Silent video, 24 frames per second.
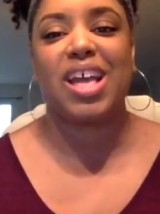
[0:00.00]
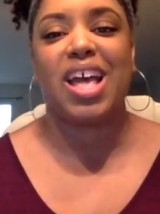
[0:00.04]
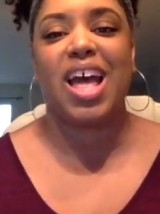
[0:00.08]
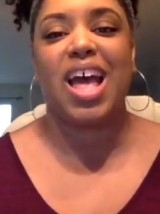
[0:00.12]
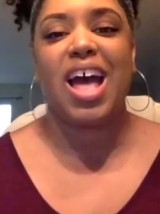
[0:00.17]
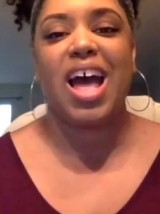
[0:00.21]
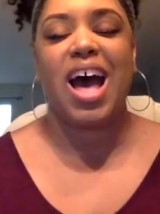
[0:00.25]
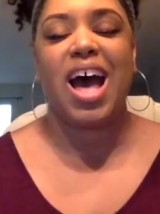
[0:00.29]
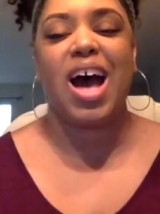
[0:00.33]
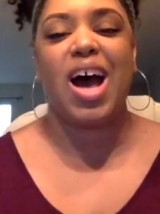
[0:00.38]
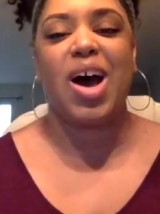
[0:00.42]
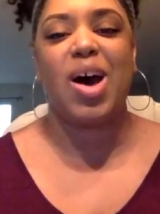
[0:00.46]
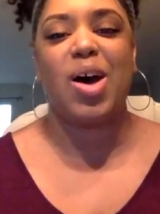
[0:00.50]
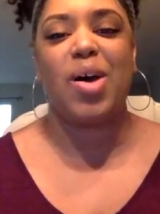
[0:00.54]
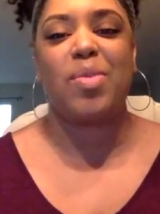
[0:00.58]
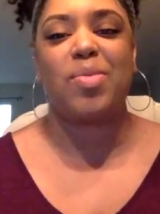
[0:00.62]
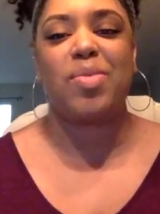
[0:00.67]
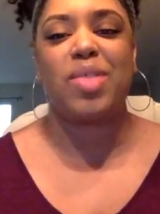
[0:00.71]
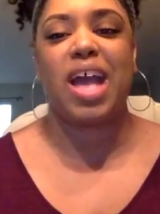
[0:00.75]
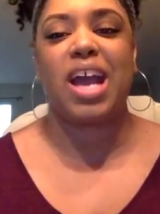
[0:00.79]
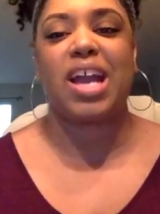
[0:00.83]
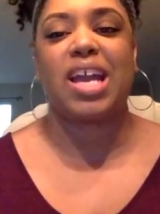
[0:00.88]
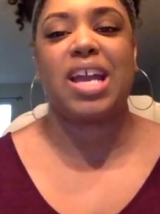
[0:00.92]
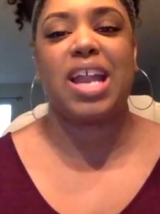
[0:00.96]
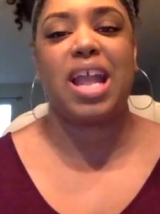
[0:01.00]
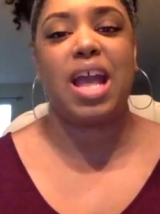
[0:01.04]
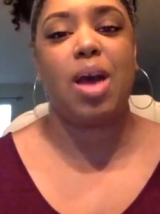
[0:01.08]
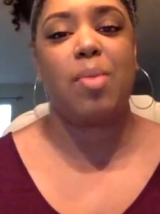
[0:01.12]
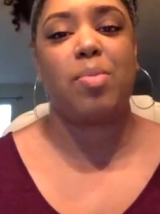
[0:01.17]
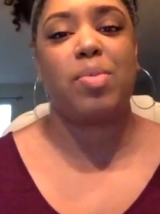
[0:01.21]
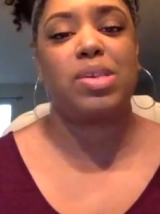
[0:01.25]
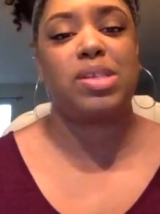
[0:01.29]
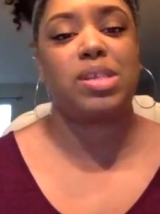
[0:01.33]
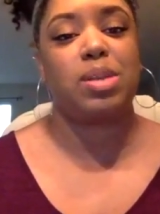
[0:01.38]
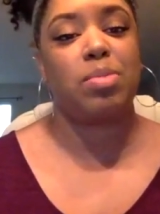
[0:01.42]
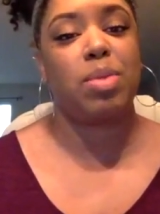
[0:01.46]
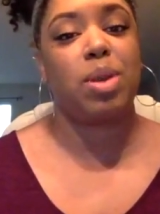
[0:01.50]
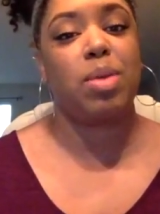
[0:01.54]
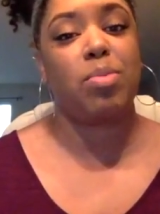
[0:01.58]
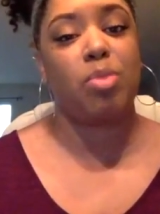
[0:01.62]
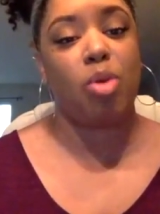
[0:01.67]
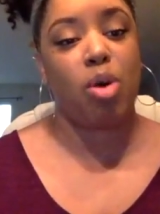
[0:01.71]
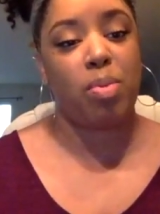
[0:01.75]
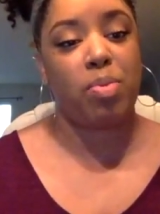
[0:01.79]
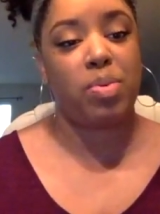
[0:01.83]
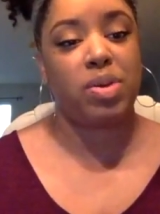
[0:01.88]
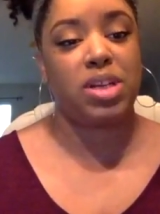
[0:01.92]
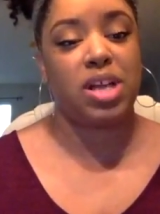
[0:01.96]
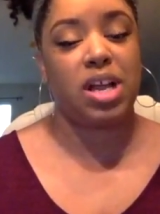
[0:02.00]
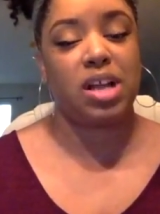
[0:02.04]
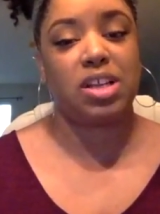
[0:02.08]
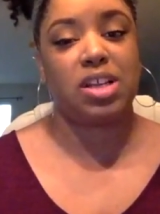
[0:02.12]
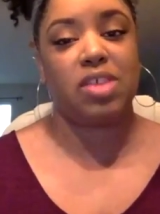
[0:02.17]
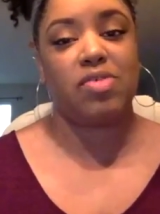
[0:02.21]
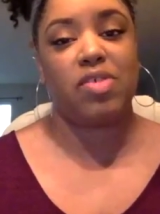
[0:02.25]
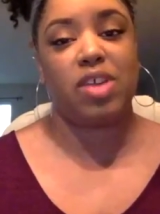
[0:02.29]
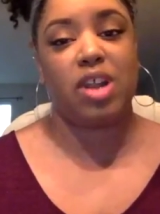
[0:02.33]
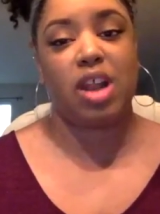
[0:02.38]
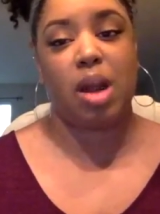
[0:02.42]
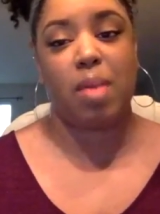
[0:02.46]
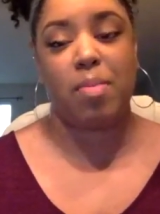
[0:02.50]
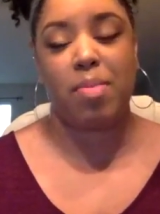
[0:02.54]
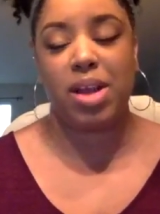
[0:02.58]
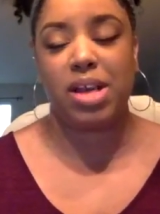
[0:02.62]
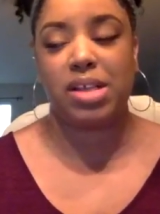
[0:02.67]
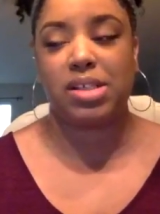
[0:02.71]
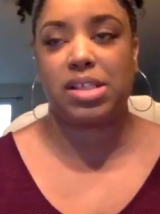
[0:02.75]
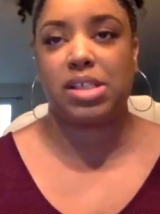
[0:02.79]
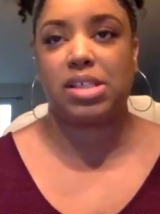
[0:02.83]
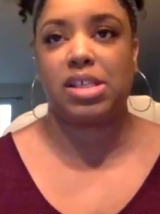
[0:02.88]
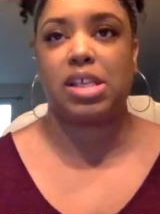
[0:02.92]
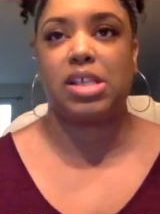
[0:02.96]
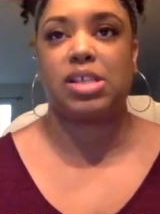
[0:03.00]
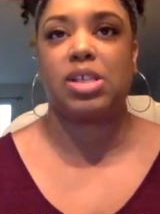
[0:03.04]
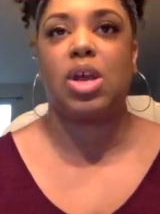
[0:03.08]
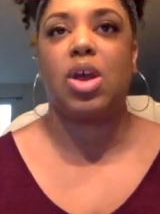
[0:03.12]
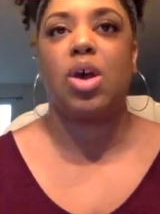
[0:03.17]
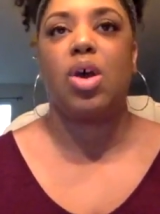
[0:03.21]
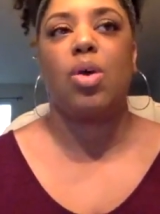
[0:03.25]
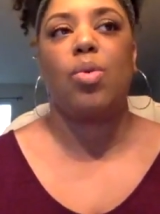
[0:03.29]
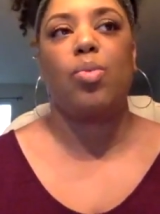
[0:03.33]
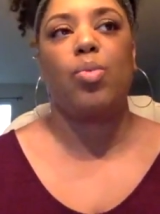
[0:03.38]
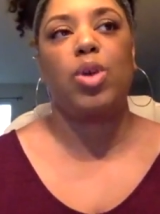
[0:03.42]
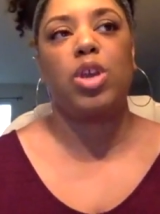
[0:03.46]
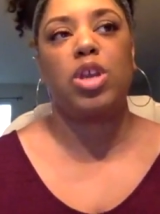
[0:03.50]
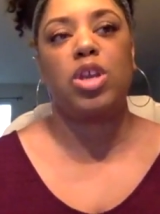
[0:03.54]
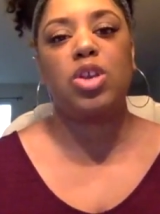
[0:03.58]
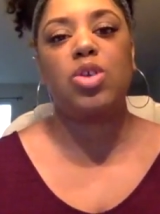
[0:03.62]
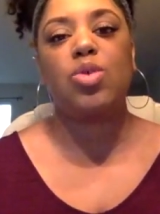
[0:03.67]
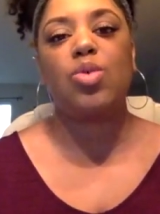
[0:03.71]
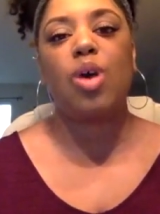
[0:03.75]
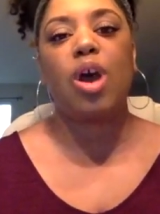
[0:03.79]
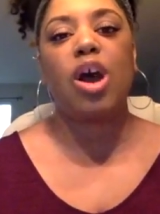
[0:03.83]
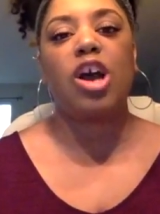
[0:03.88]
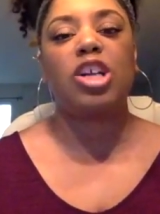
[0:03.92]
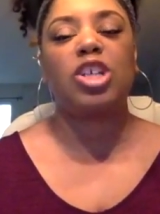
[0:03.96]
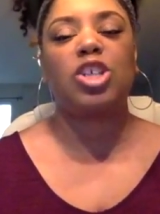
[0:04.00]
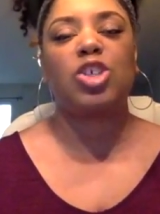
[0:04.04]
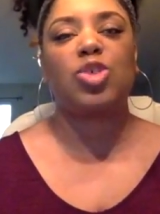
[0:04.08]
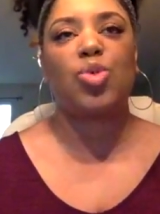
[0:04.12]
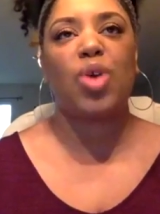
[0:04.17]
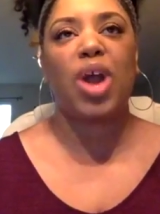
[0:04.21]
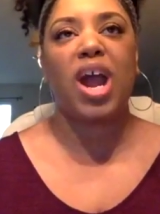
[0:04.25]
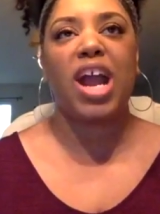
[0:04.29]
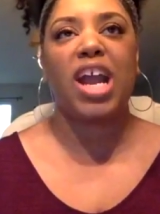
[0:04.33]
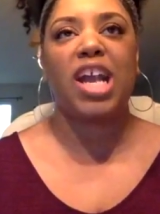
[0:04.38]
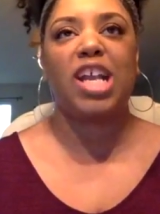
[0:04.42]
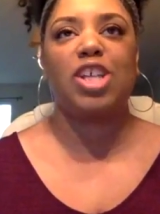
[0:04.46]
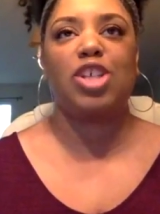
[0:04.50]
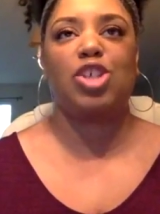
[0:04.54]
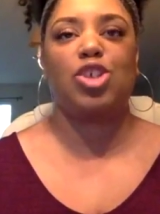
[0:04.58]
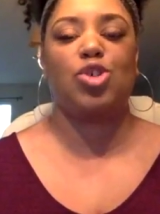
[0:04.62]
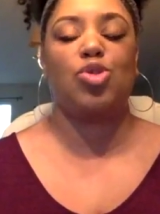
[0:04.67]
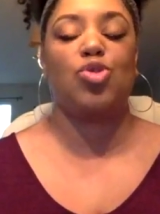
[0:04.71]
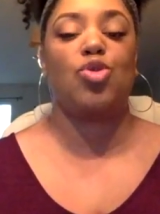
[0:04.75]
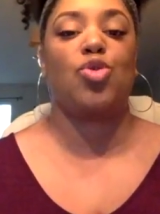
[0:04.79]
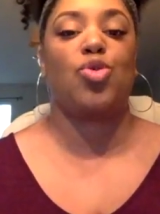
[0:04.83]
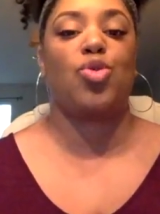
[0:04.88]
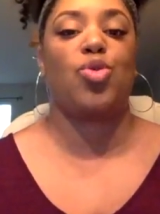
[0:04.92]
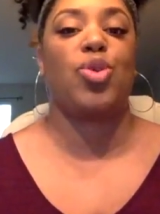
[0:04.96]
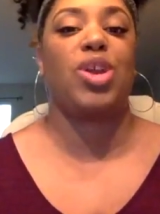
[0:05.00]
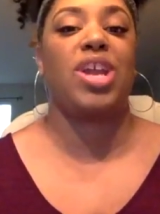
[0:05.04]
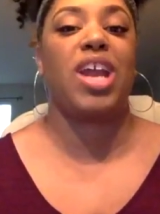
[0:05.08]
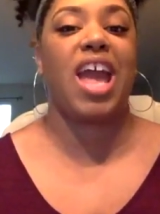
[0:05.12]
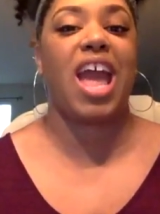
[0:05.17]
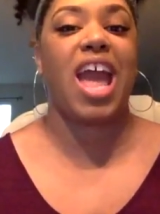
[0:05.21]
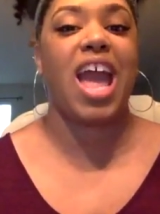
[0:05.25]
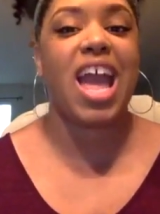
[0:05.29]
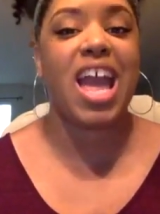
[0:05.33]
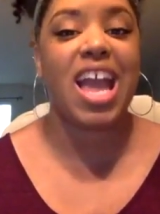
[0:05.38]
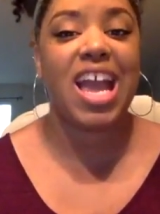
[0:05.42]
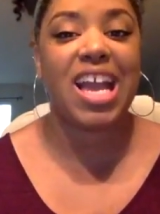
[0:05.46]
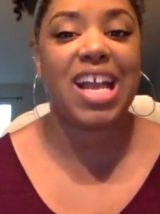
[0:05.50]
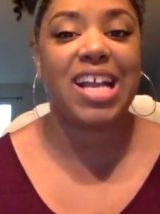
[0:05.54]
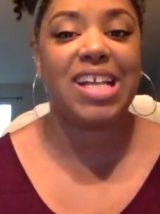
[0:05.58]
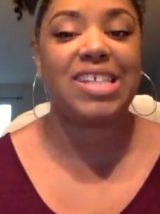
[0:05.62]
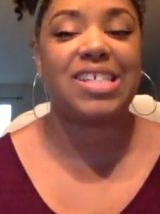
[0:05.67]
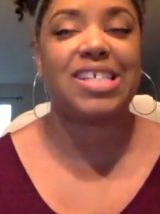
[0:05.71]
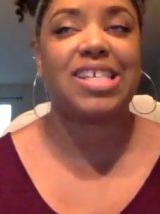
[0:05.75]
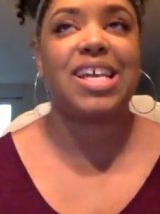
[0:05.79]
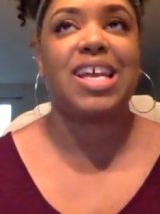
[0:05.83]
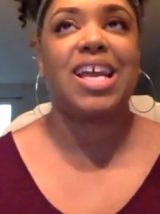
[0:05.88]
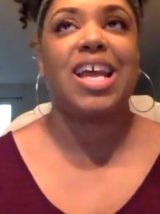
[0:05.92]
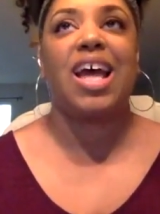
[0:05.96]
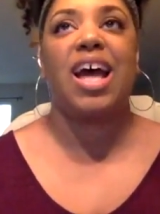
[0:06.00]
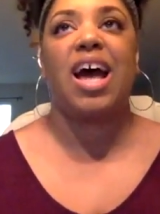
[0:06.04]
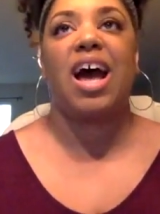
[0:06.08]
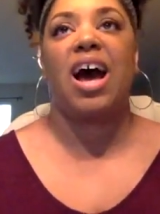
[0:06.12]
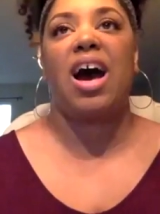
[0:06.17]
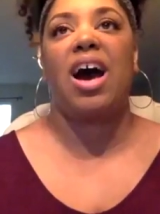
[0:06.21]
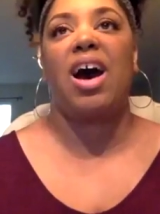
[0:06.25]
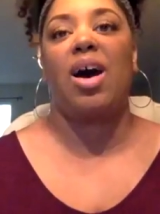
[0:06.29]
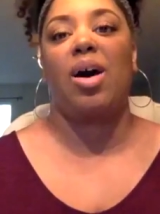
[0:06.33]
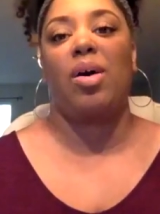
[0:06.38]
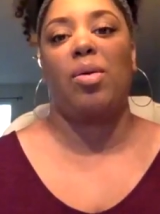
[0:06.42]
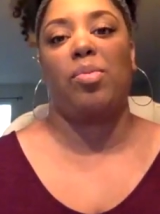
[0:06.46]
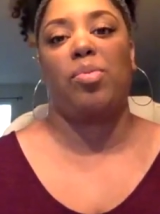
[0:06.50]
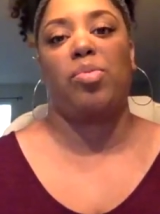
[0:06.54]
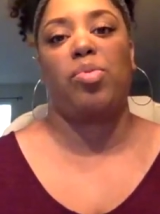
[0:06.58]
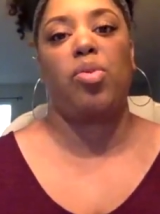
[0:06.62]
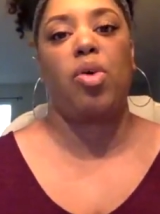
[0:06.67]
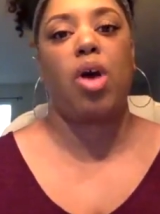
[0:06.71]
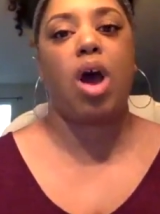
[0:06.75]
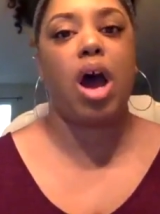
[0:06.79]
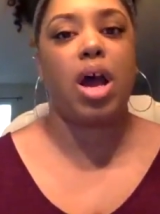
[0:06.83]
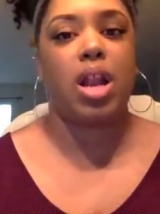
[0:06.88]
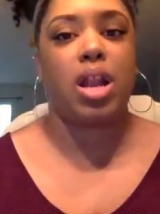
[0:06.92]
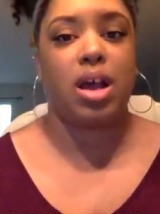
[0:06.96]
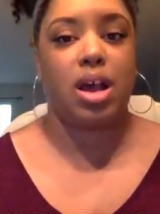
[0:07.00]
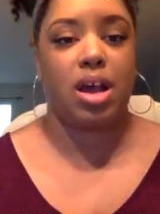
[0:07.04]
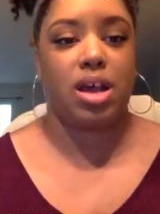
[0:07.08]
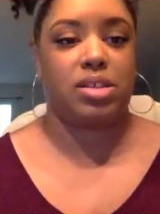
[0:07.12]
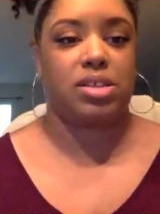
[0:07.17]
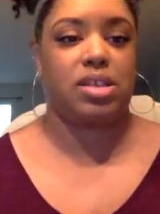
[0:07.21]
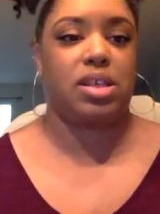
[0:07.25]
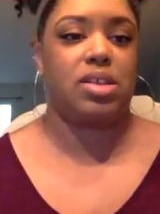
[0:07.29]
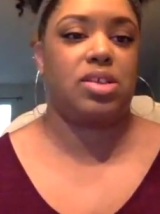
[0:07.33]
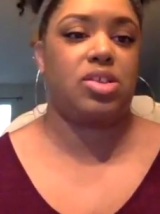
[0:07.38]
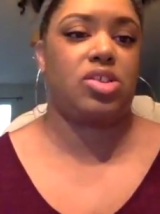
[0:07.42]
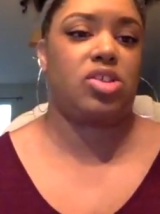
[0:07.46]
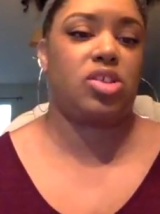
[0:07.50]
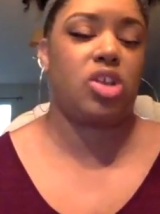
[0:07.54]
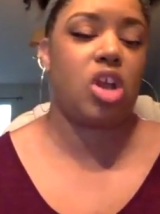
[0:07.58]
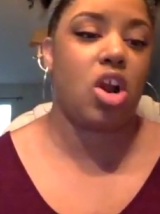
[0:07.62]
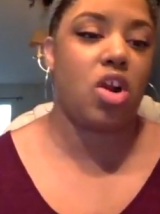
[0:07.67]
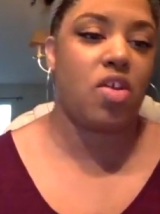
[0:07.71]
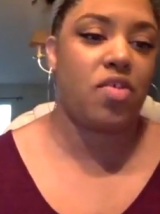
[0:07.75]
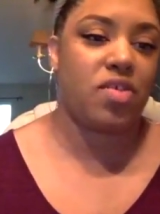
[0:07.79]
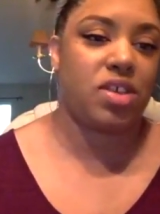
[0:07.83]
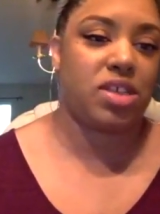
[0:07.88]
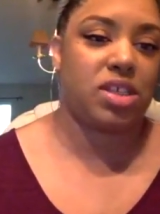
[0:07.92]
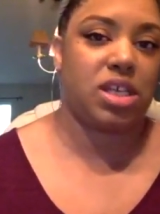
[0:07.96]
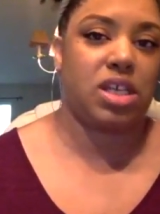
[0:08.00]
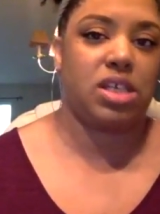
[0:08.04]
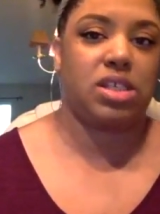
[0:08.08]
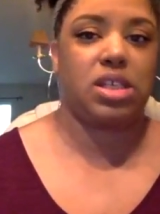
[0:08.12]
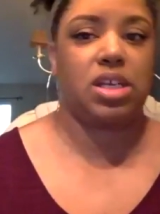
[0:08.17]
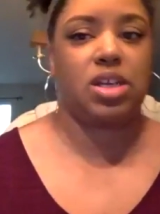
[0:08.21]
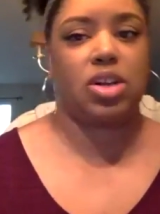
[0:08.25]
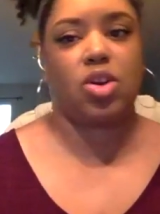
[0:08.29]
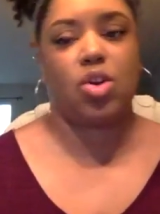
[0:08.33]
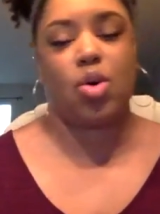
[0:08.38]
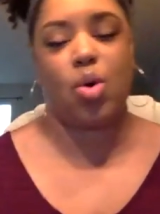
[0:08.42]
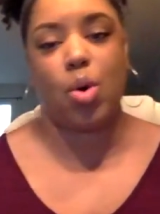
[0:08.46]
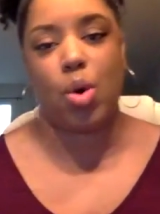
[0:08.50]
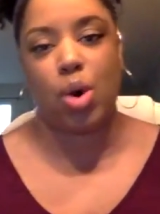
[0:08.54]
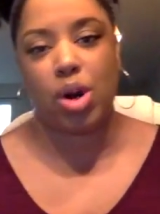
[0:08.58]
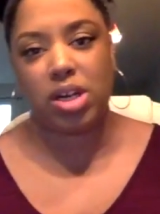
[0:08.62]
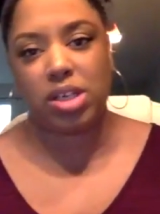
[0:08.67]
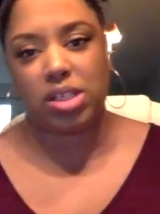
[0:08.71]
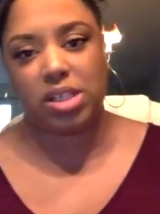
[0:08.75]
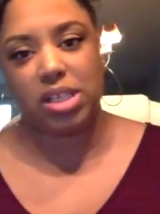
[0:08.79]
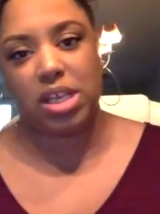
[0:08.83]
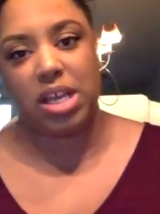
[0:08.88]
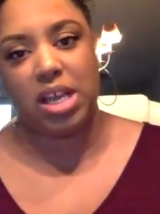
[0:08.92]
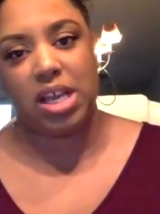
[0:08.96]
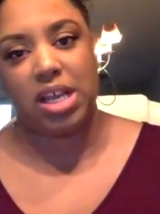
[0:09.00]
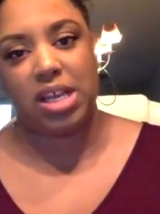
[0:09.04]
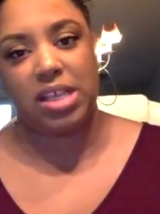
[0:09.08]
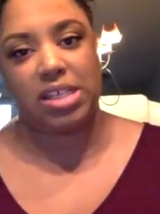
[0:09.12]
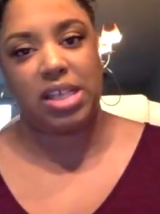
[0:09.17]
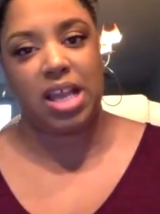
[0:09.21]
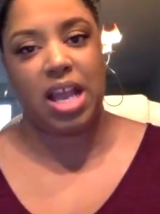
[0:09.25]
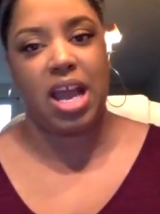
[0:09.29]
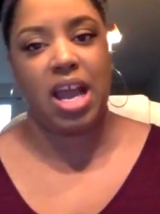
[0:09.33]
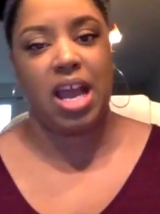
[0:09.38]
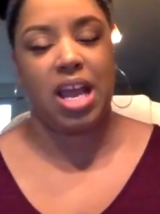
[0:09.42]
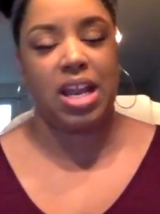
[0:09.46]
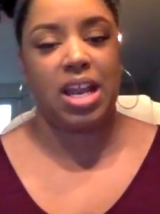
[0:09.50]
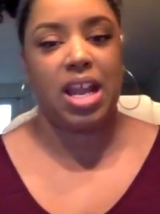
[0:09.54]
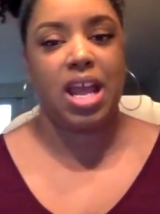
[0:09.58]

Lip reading: that can help us to be more productive in our businesses. When you are trying to create products and services and courses and